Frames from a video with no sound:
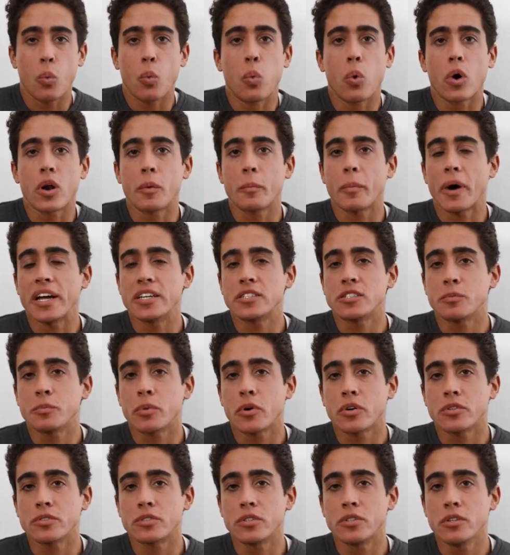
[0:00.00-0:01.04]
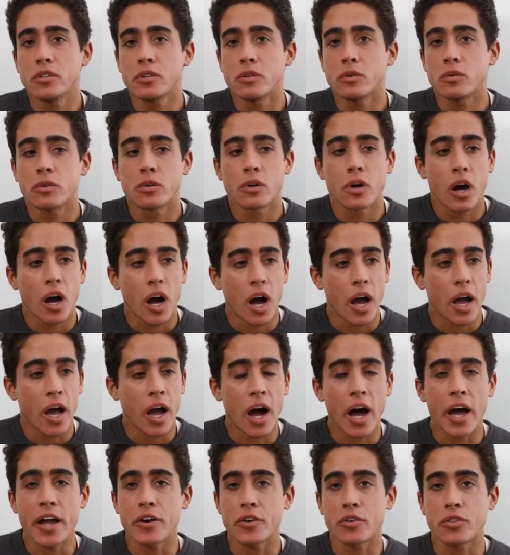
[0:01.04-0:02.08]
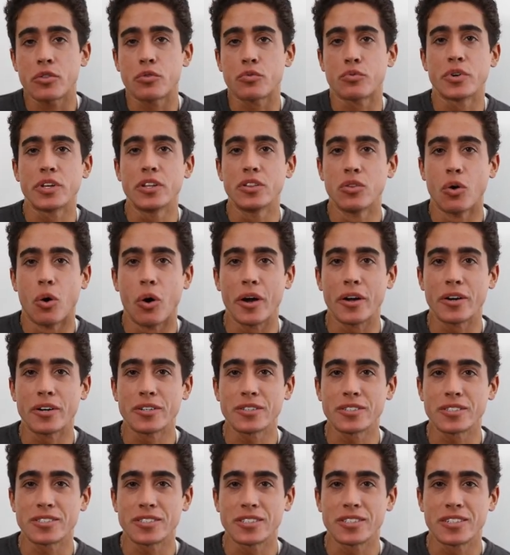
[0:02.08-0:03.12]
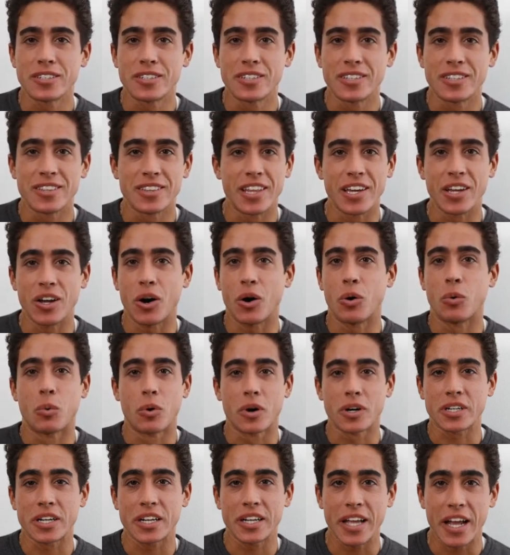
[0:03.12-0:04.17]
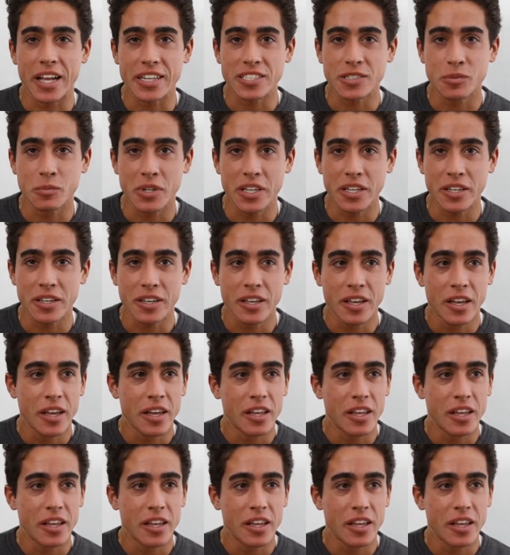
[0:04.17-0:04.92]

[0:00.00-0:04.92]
what am I supposed to do? I hire three lawyers, they all work against me.